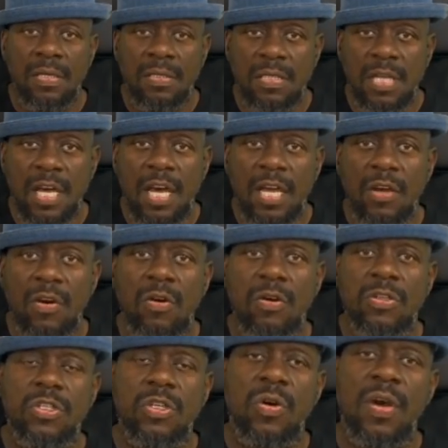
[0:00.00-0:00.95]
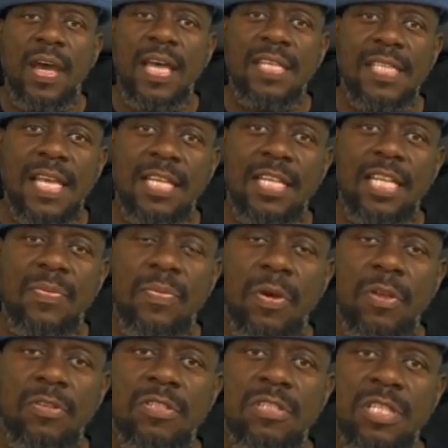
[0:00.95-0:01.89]
DAI also has an
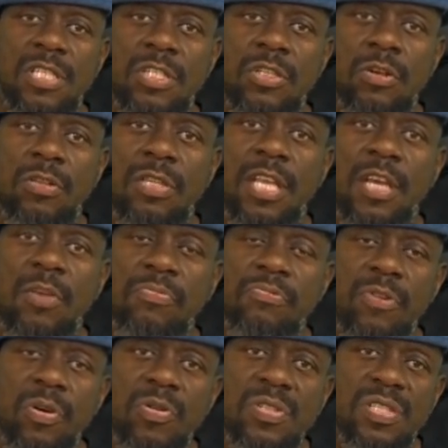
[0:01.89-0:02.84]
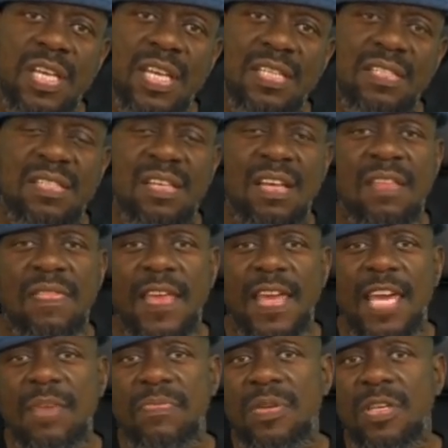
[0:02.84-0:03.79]
emergency shutdown process that
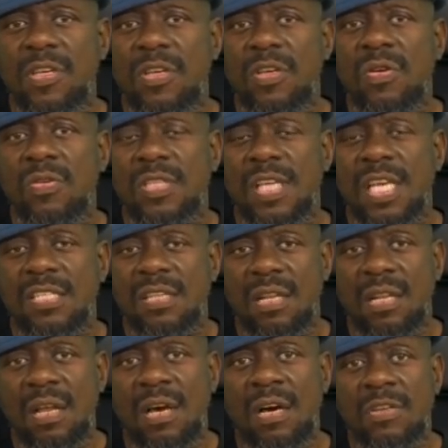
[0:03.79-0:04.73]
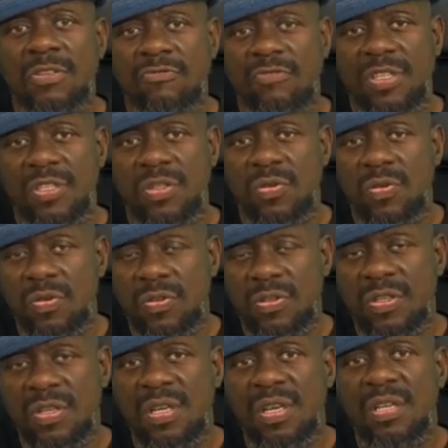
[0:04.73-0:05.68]
can be used as a last
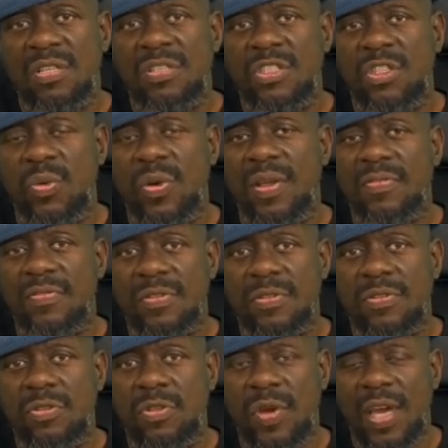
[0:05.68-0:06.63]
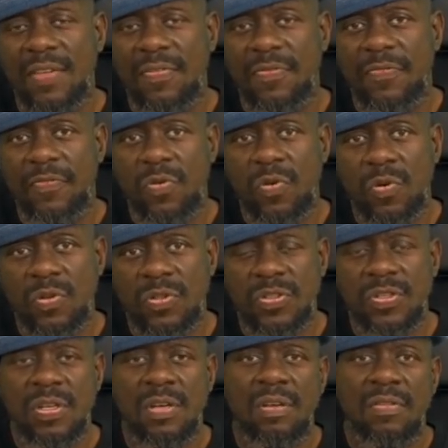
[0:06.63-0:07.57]
resort to
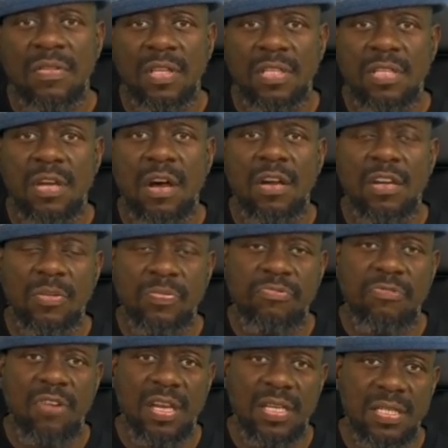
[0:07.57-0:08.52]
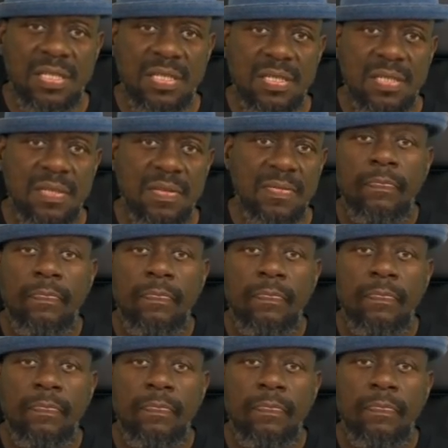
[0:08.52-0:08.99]
enforce the target price.